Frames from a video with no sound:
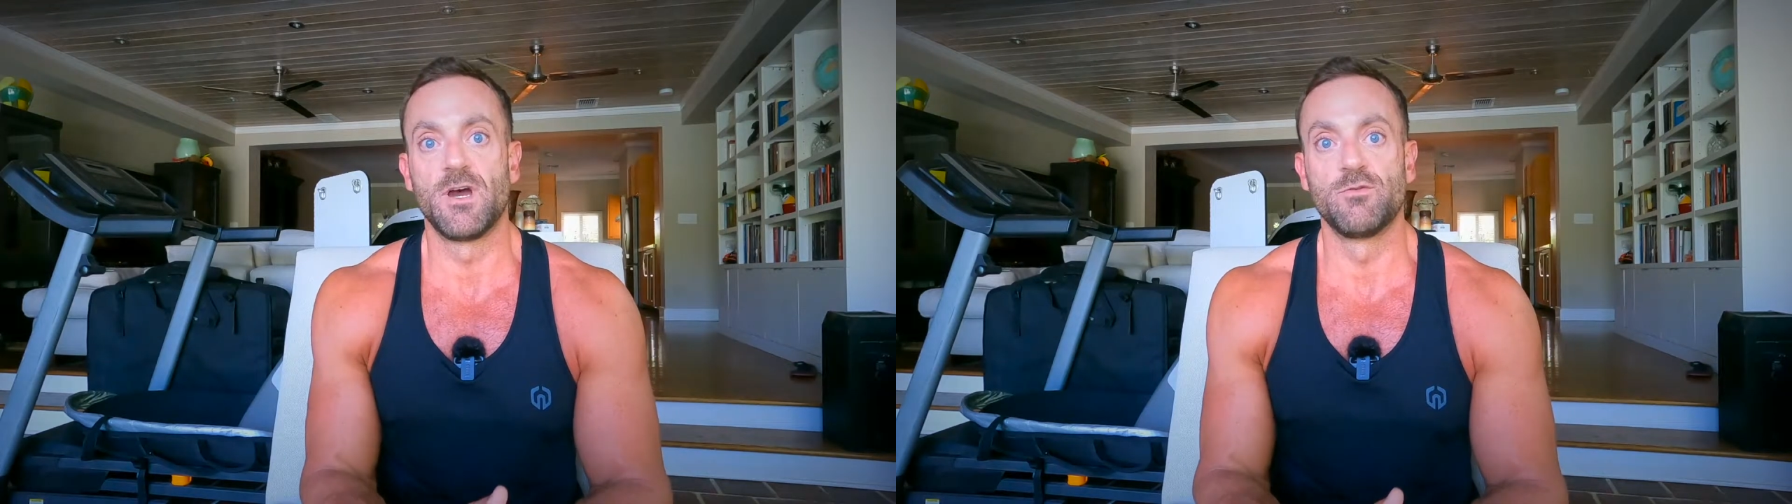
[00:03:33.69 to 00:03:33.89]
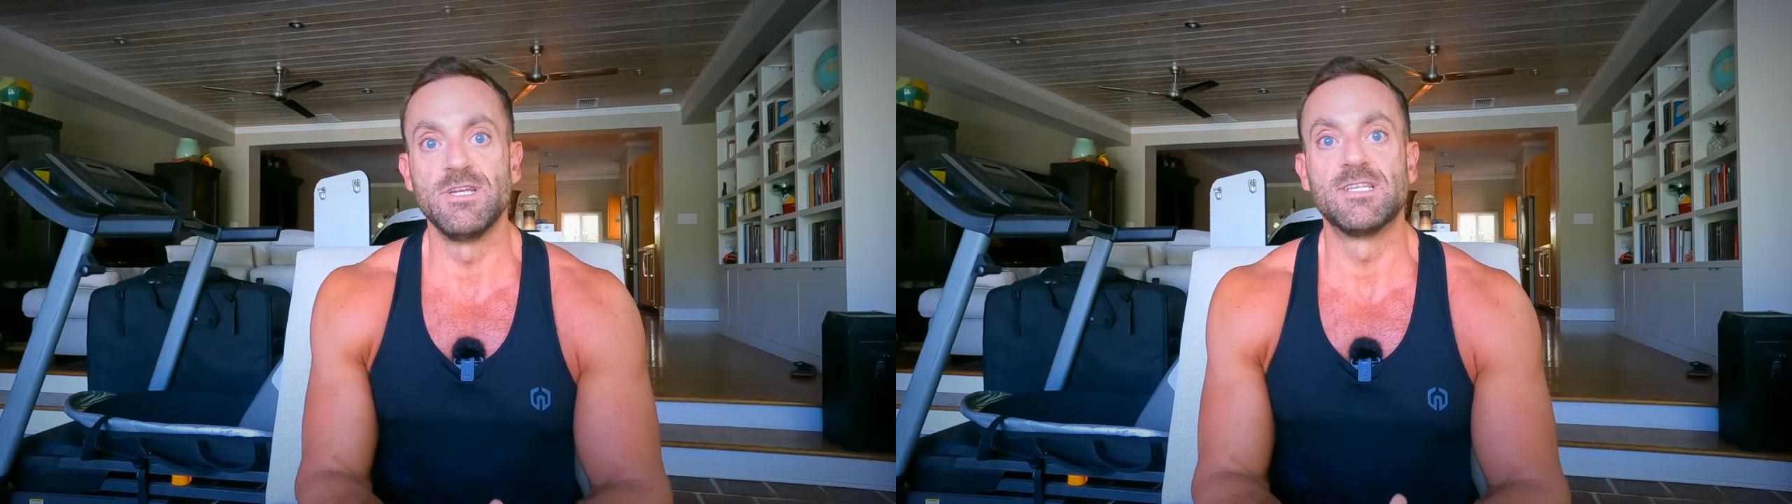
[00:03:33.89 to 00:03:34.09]

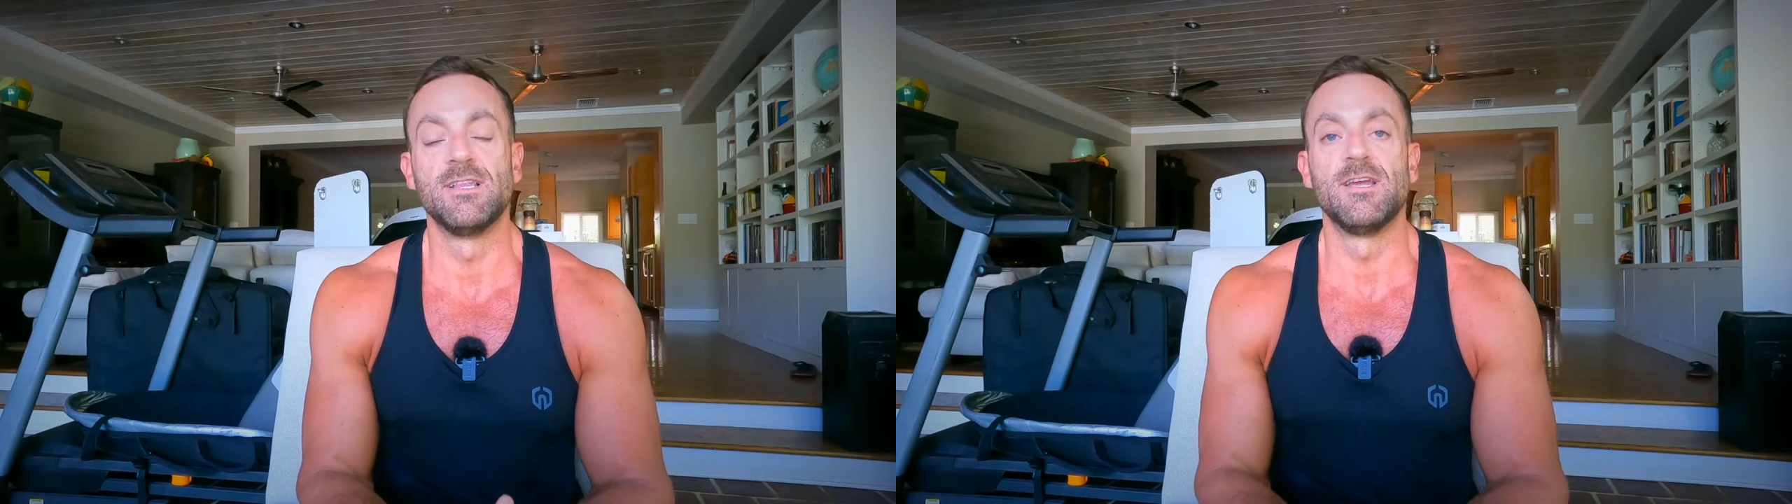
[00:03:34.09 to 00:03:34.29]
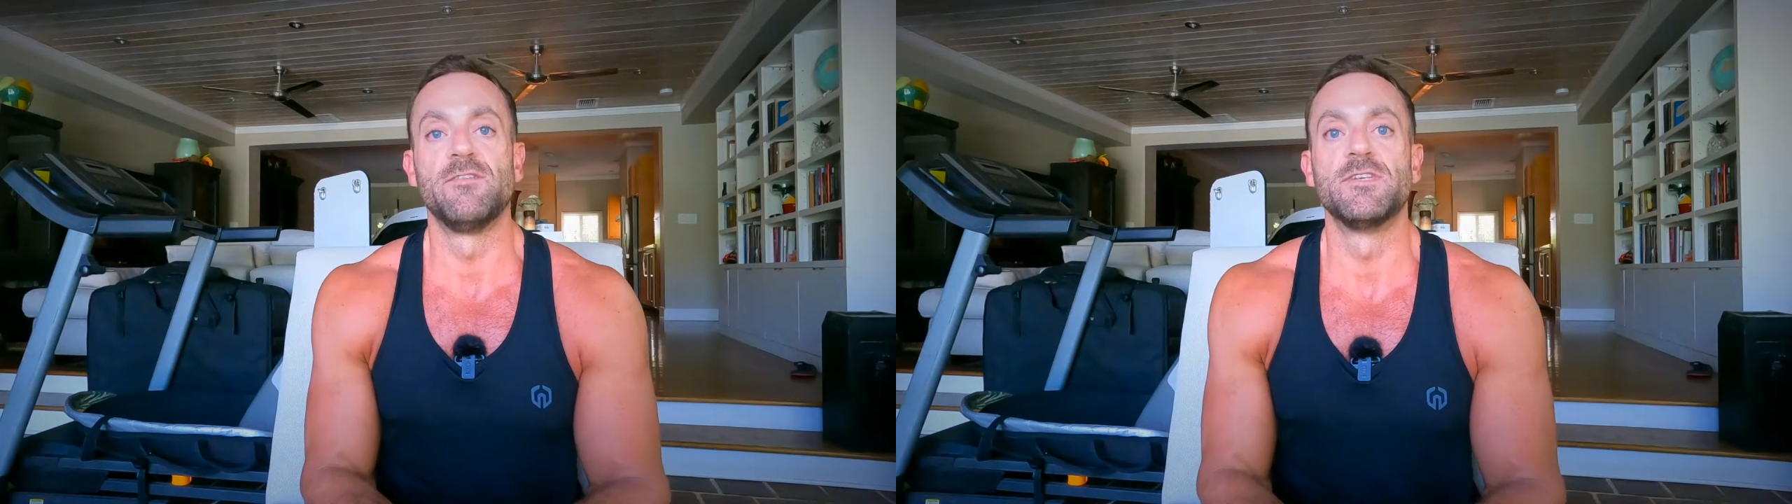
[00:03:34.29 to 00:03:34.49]

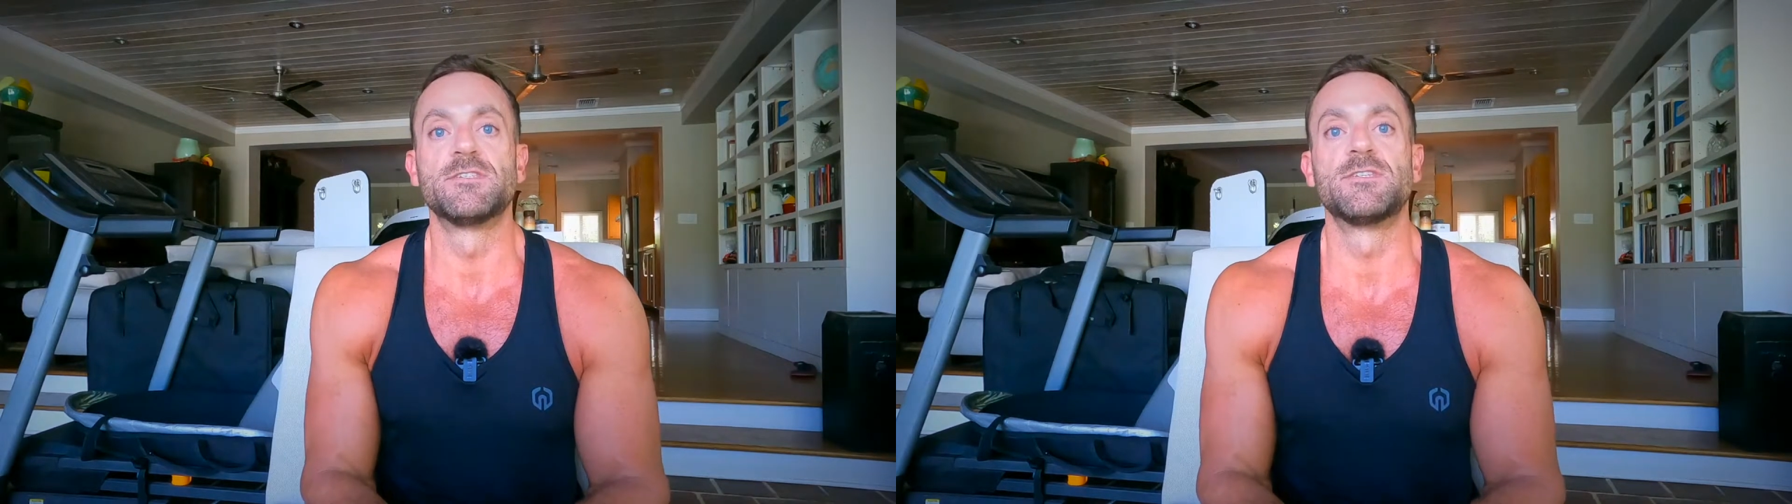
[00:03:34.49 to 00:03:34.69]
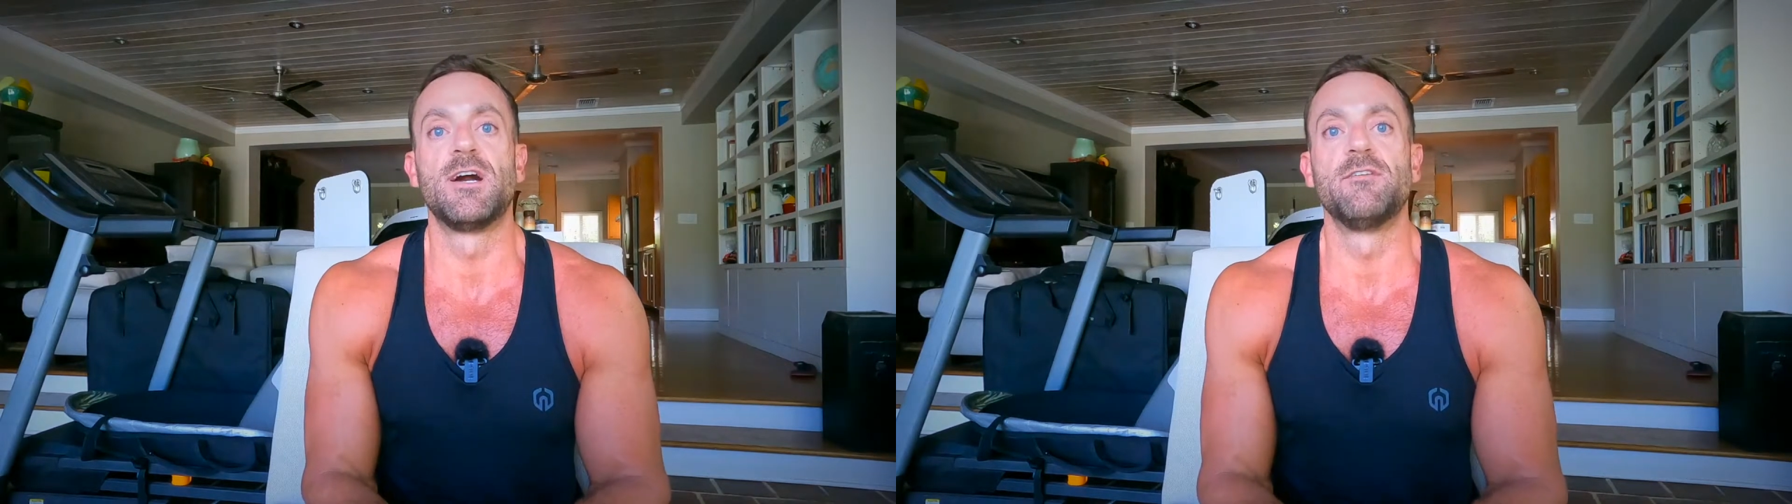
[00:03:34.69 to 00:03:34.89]
recently on
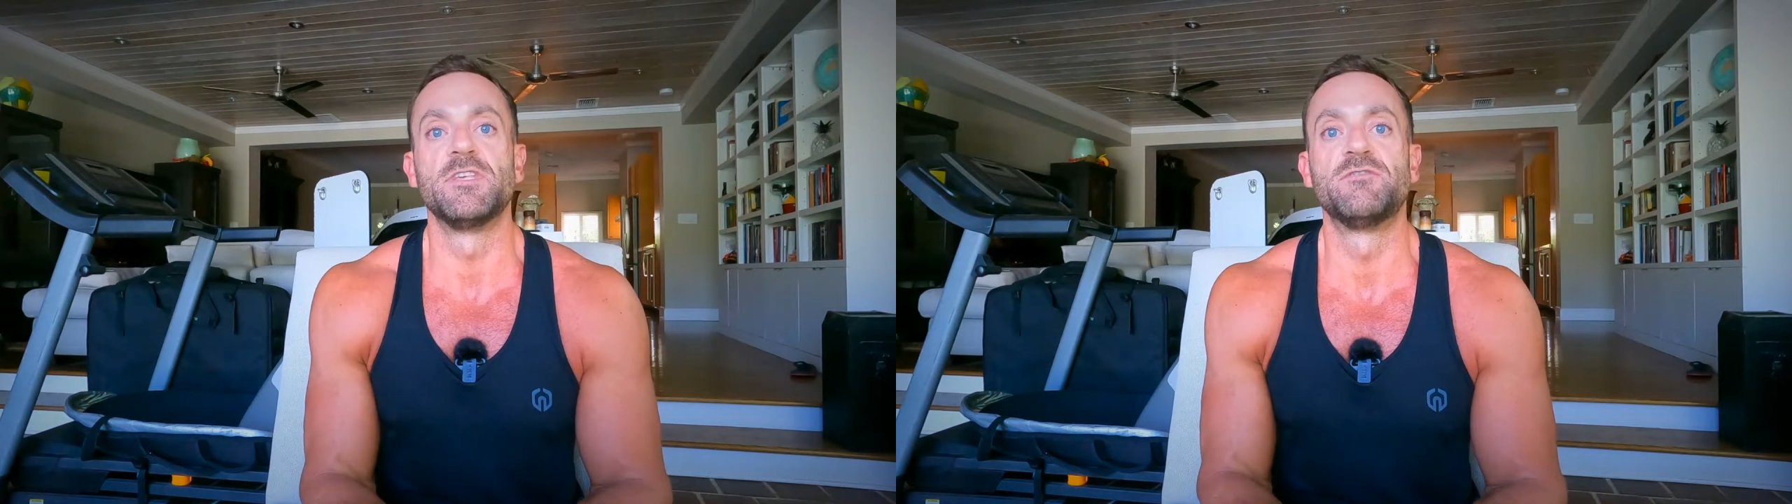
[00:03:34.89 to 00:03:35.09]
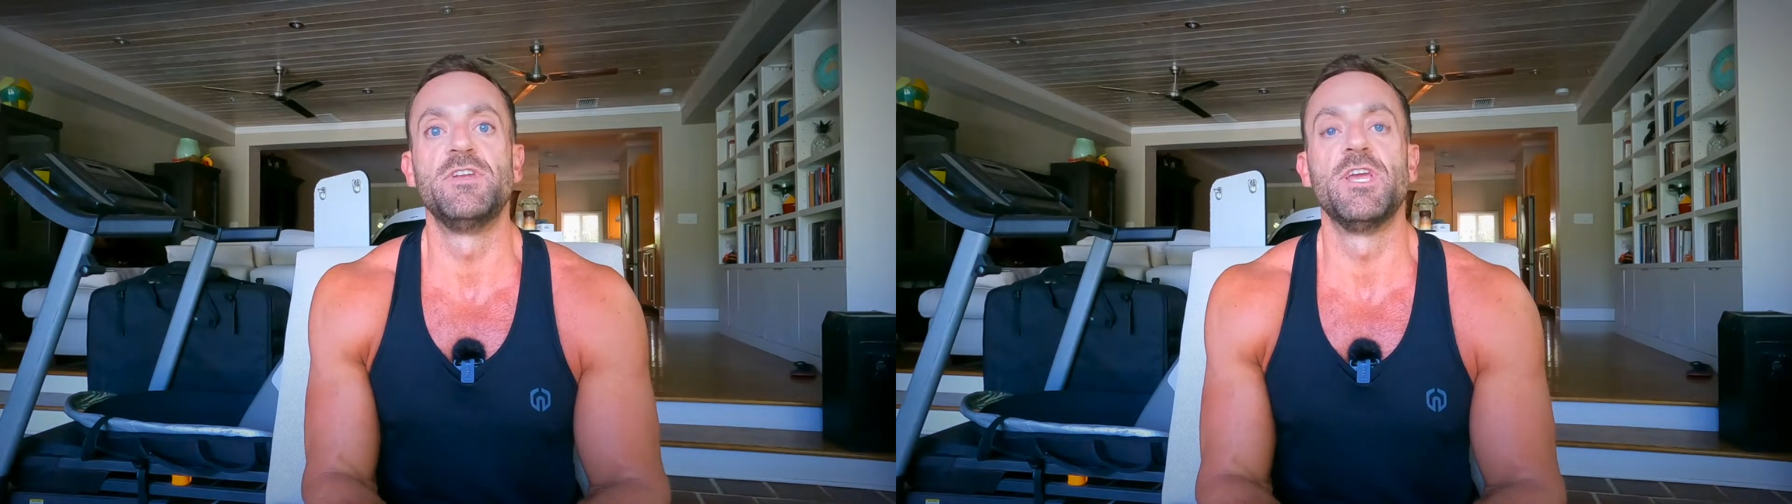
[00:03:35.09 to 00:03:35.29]
this
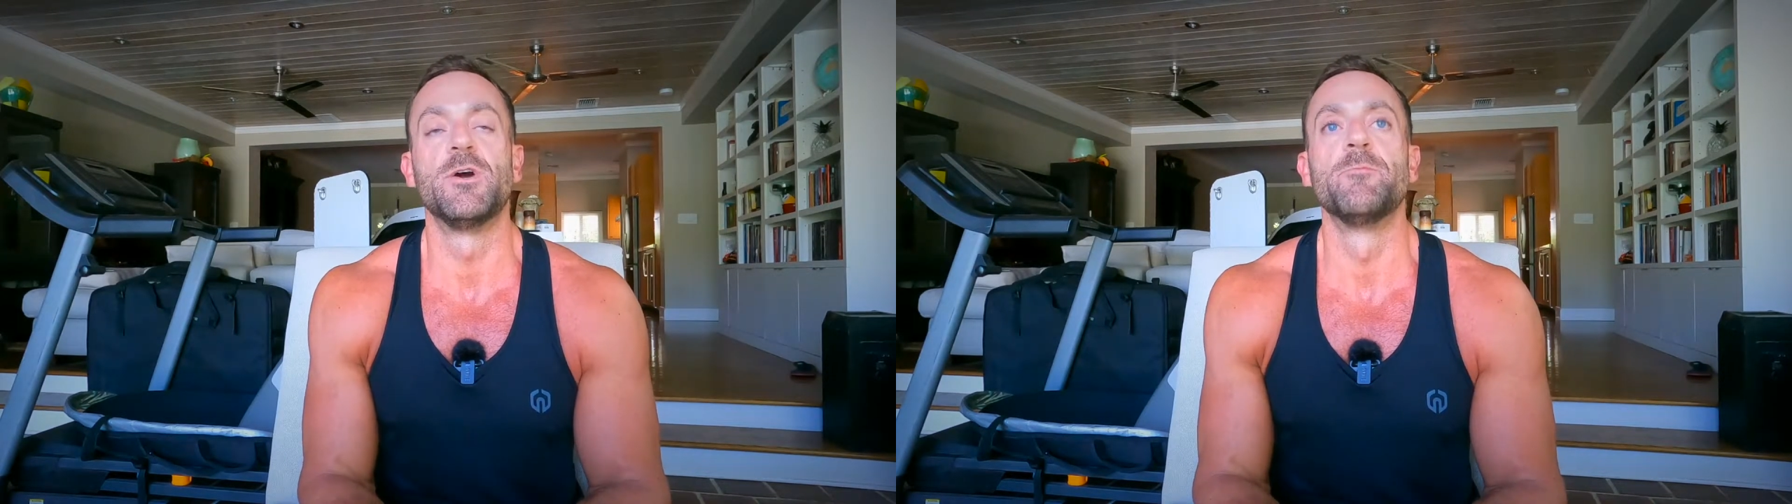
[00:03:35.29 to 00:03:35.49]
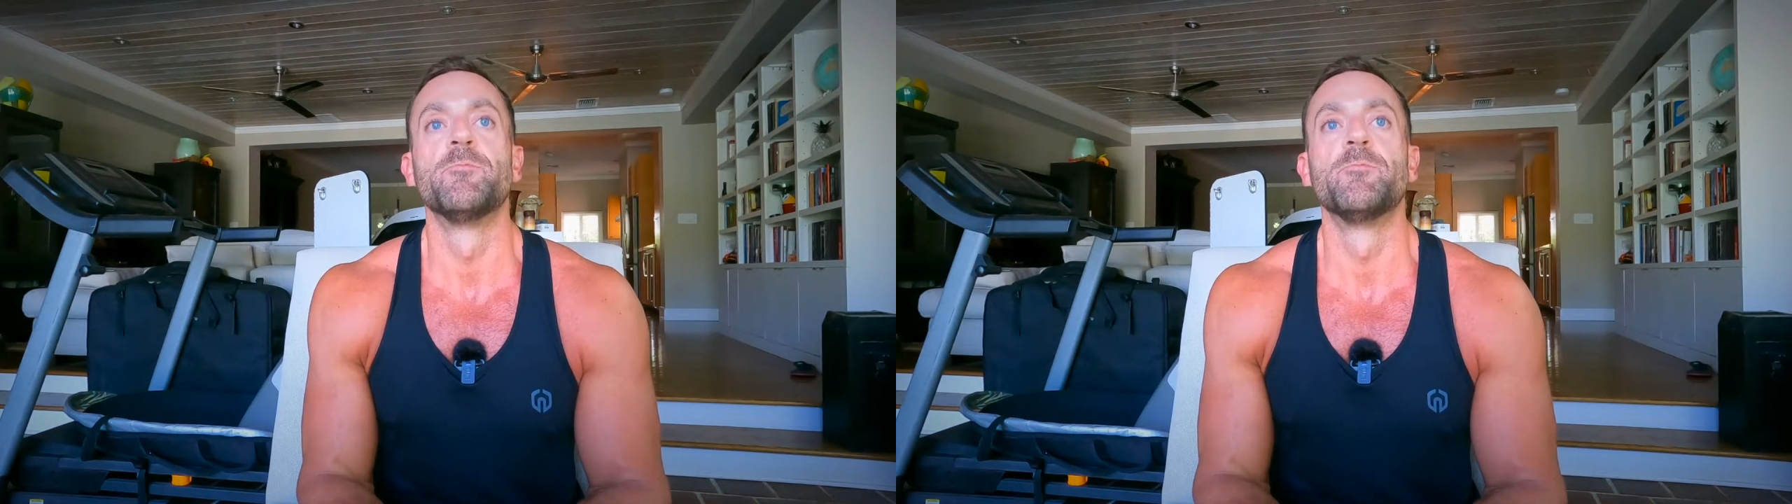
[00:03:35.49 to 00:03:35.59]
video,